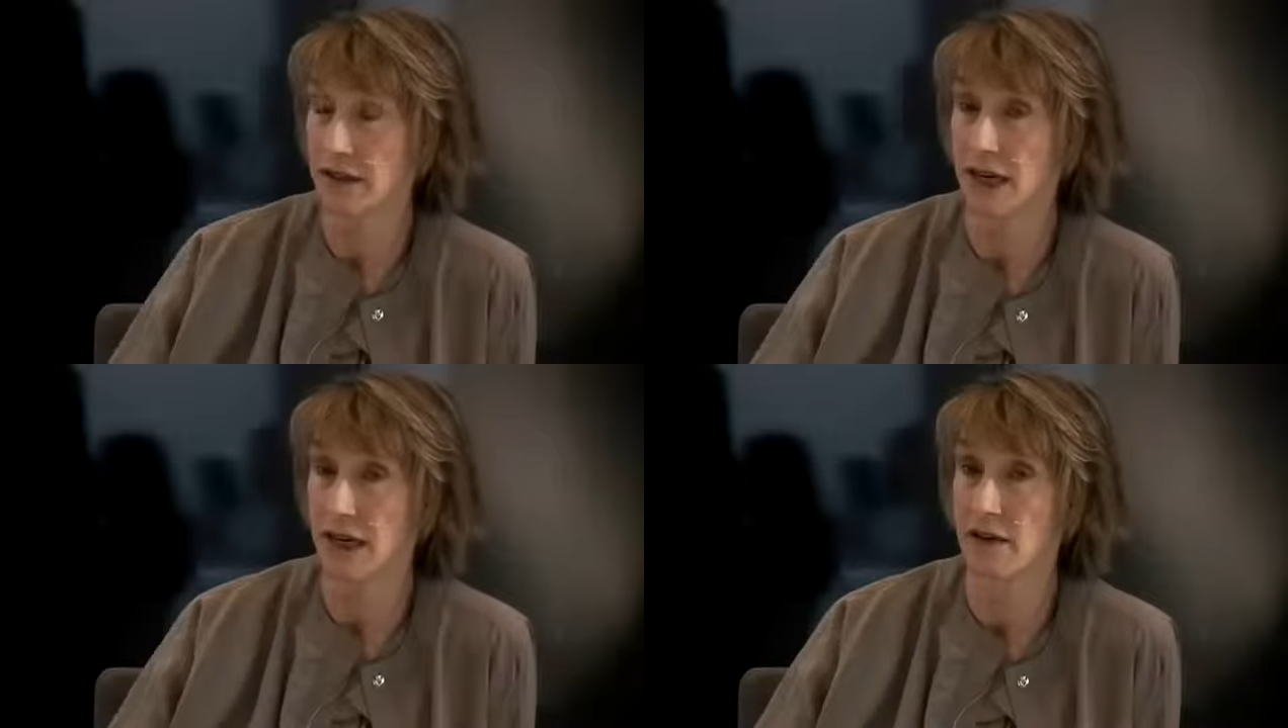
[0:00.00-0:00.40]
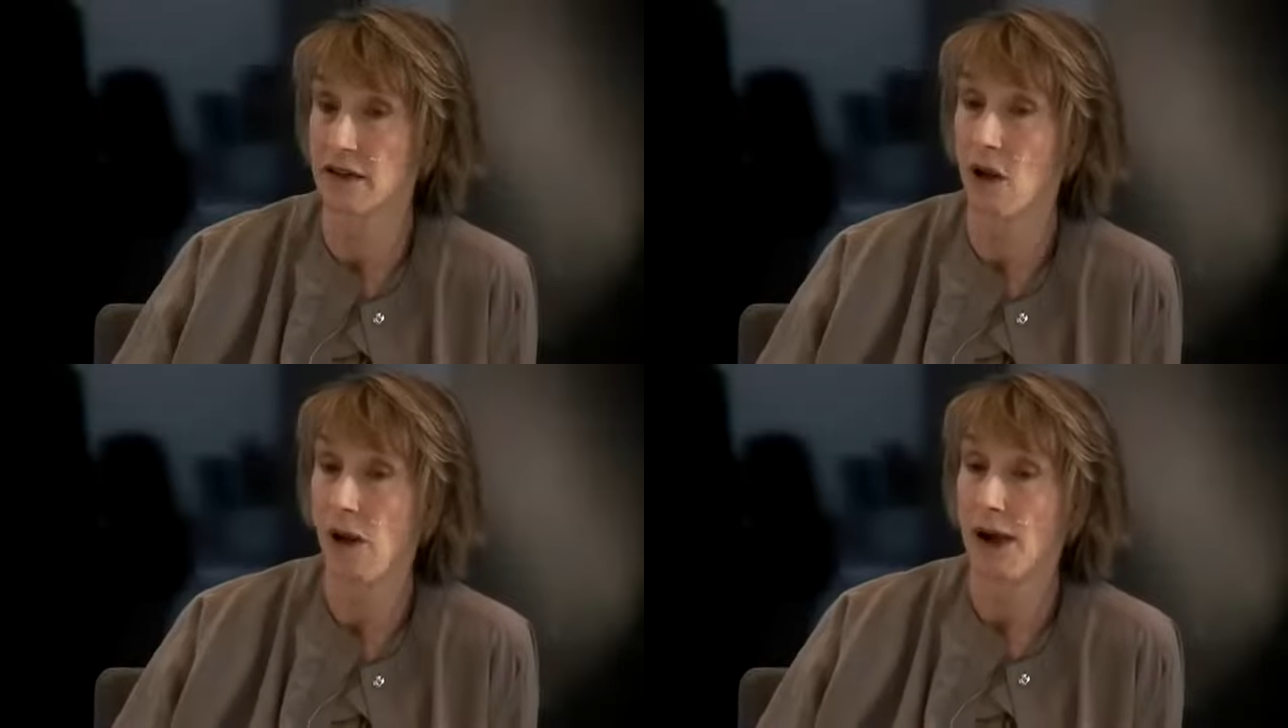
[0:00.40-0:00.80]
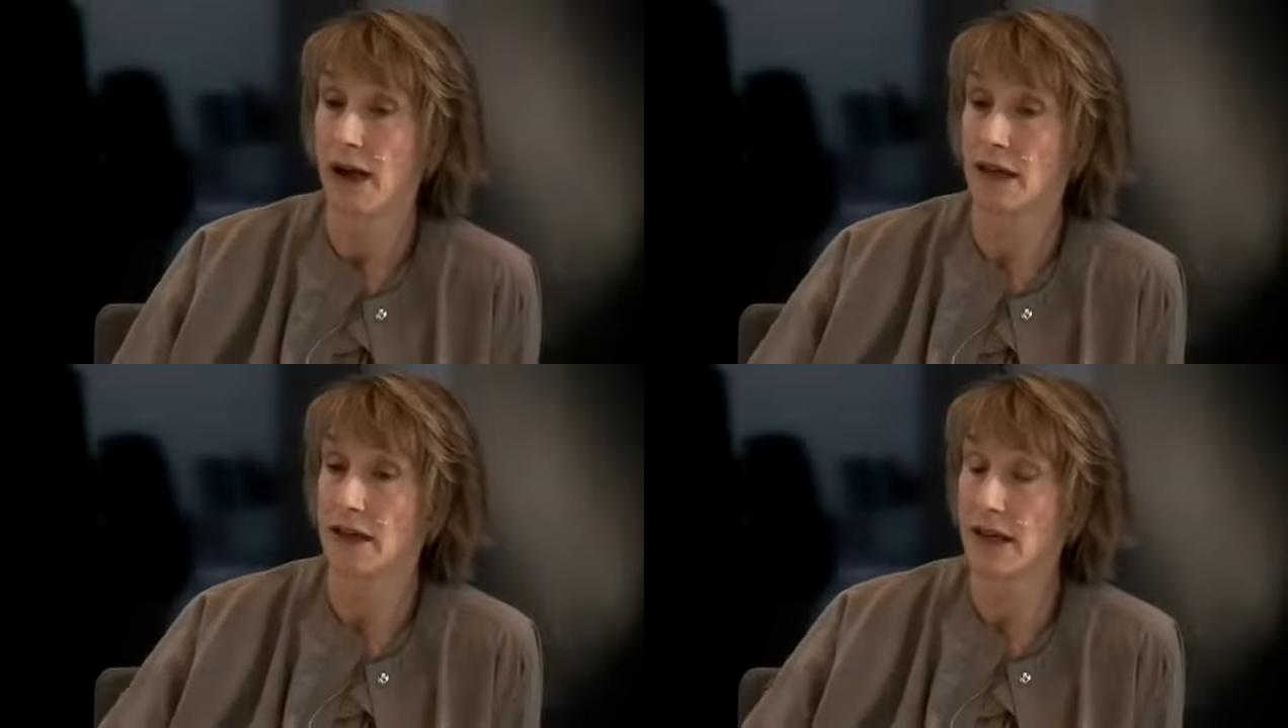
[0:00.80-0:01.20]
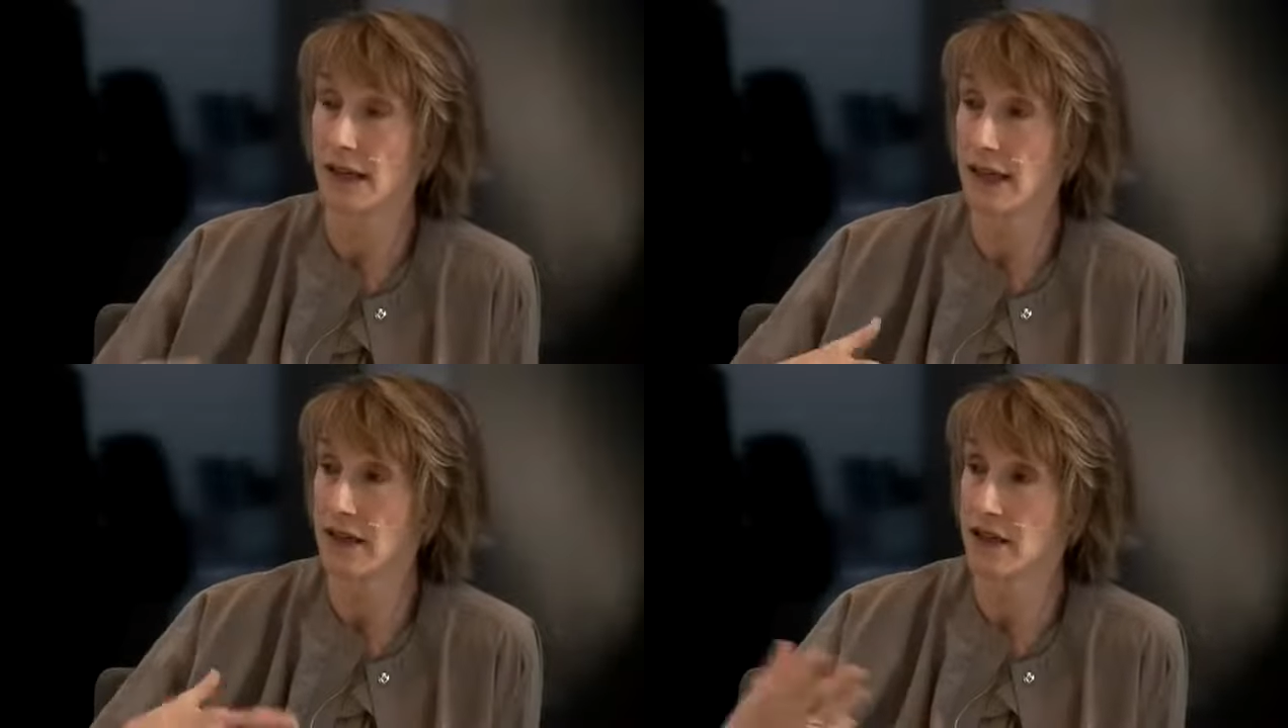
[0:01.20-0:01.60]
house and
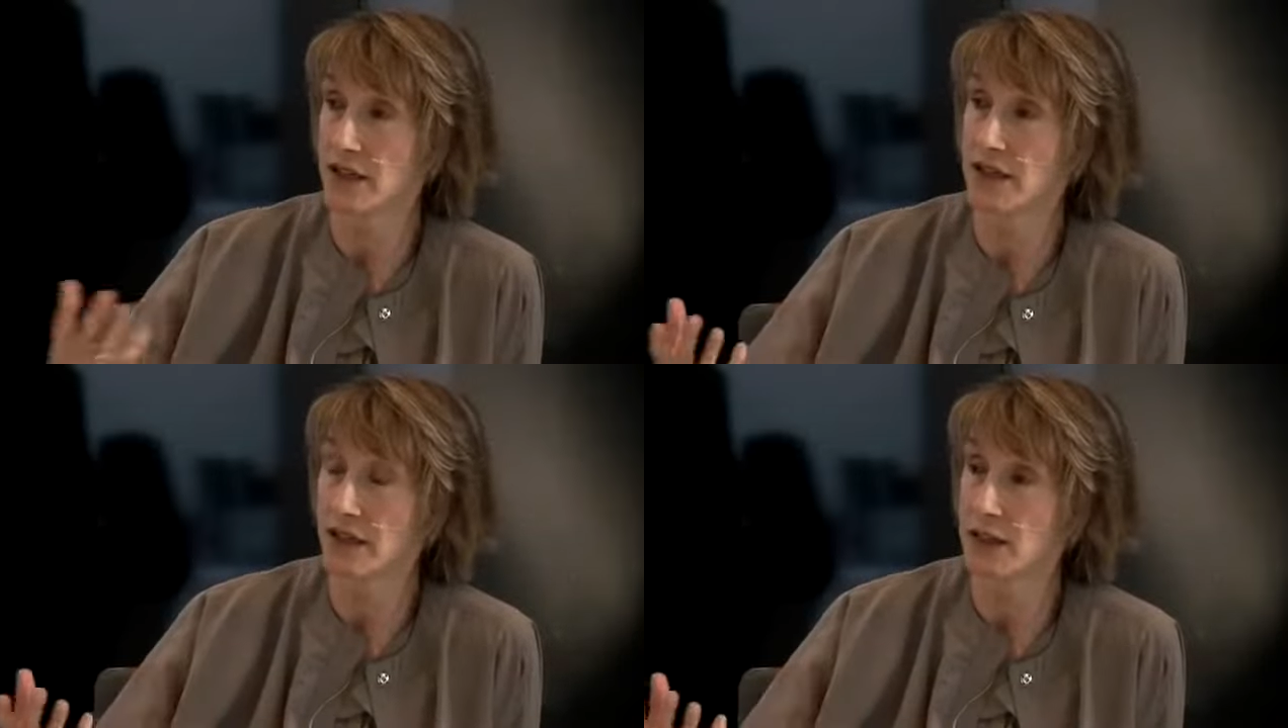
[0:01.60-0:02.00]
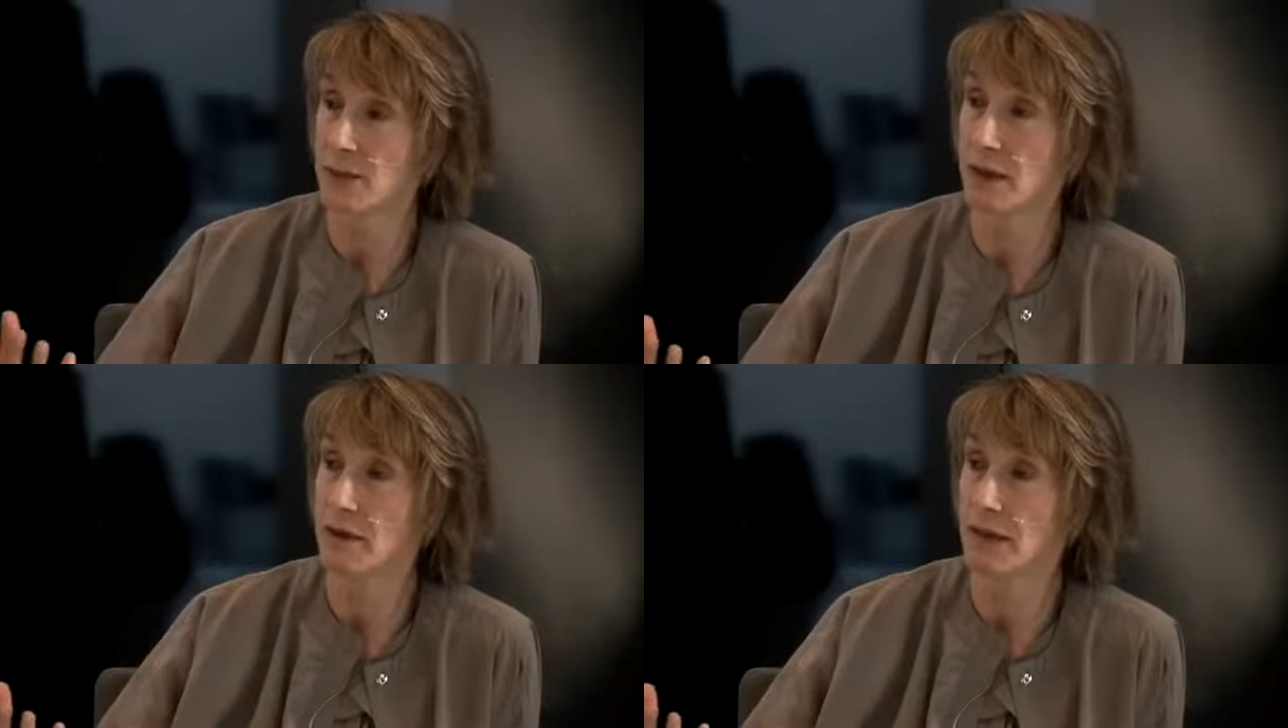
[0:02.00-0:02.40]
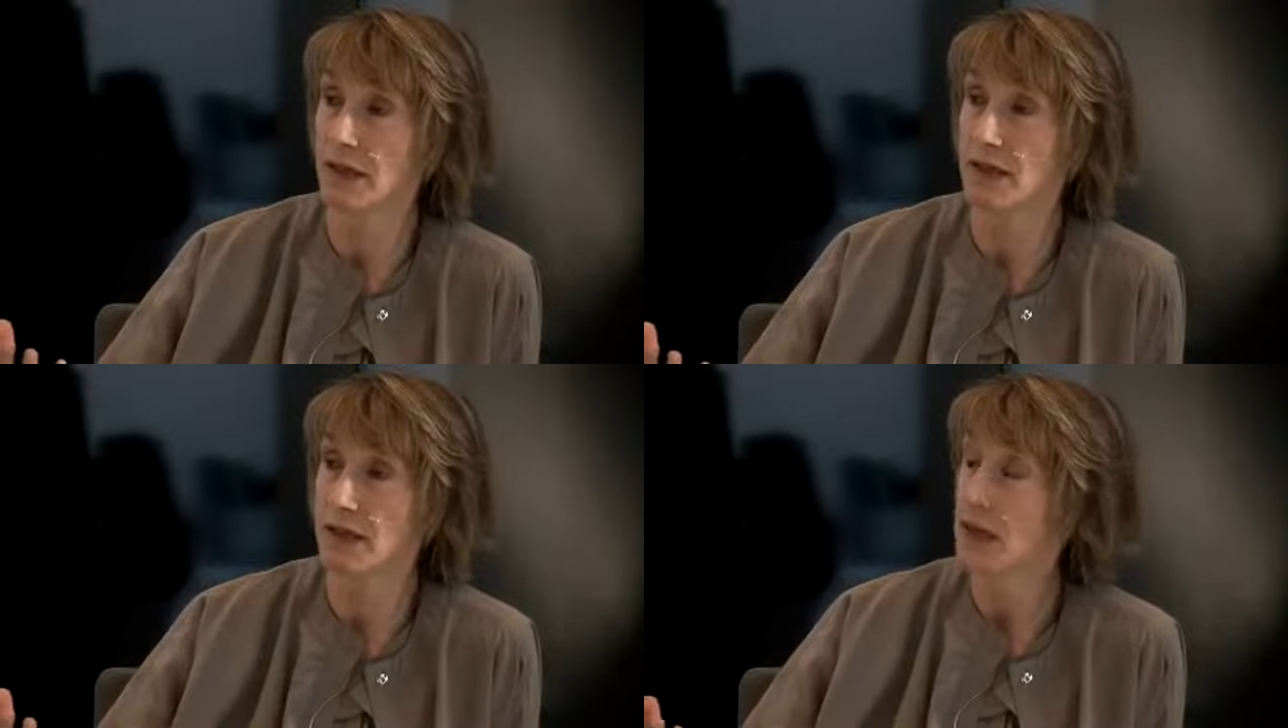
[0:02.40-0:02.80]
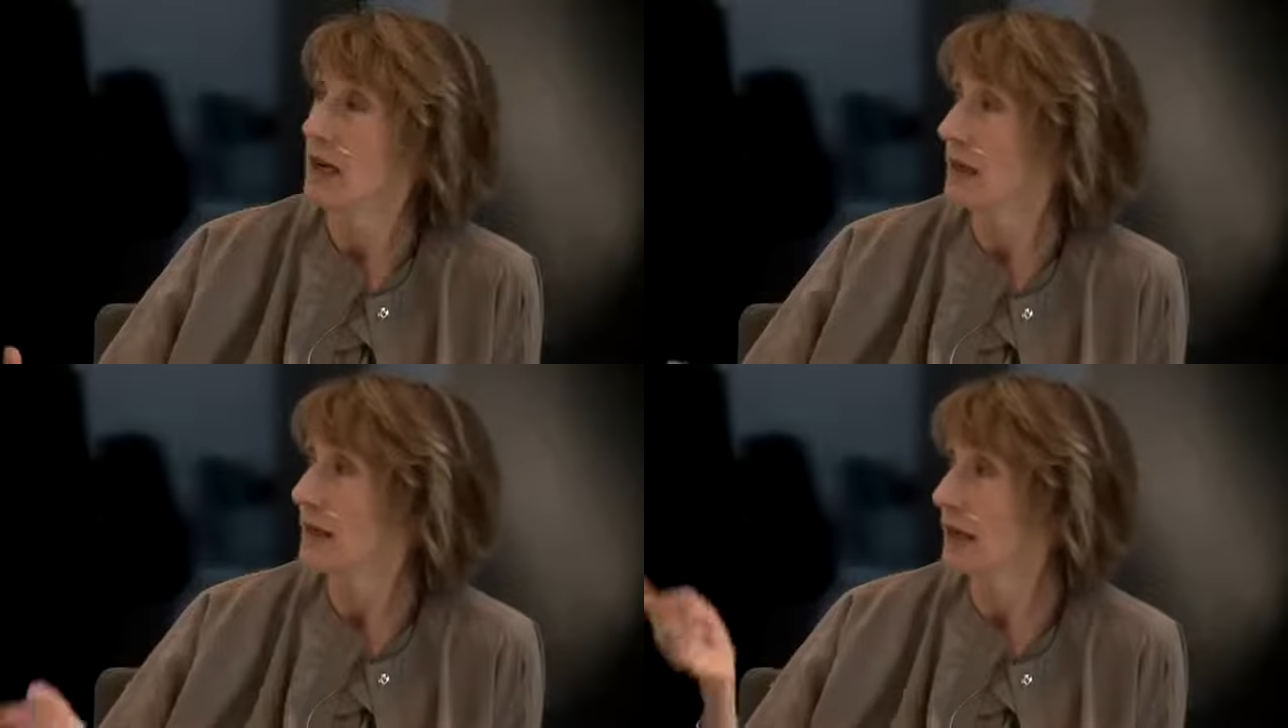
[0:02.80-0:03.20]
let us just experiment.
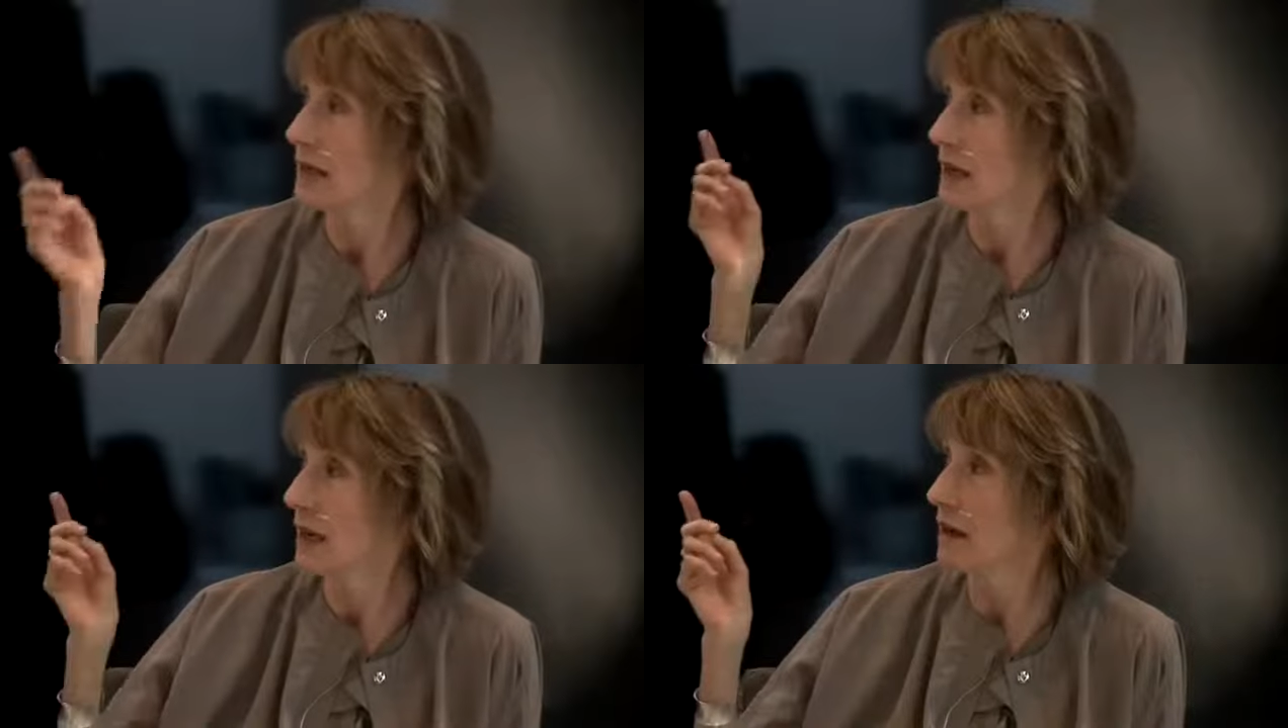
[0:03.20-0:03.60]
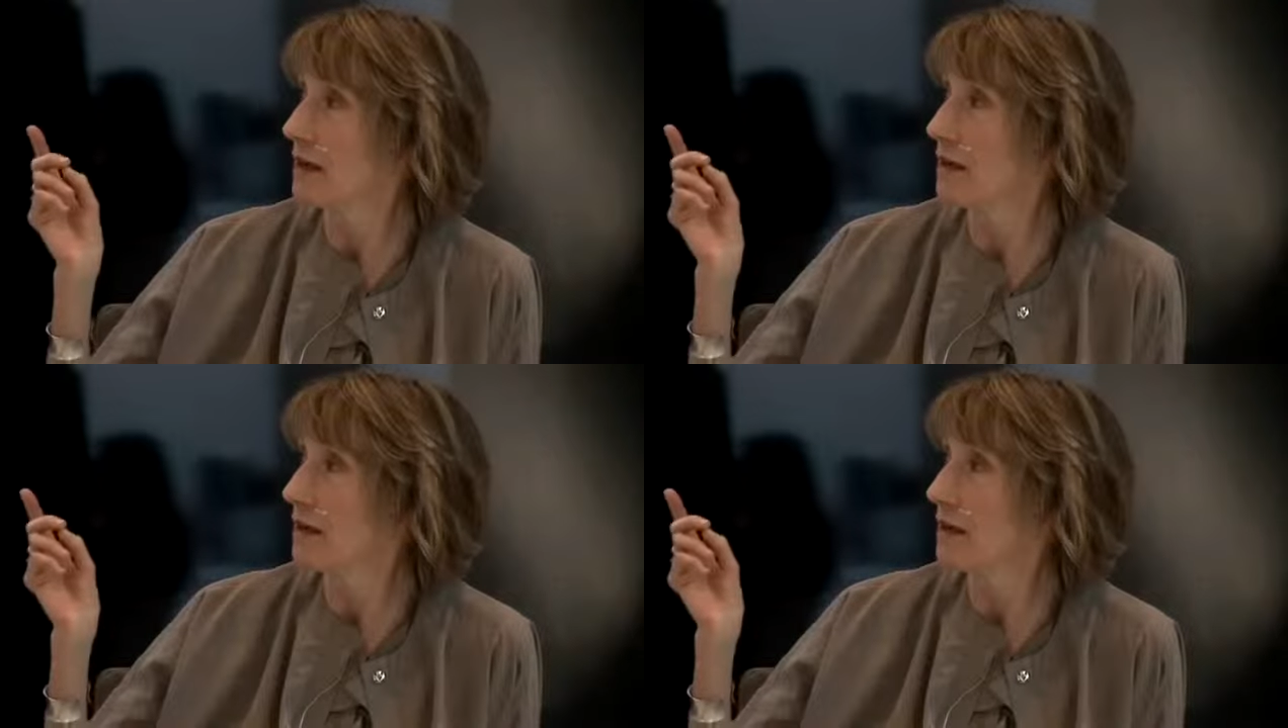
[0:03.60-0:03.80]
And that's how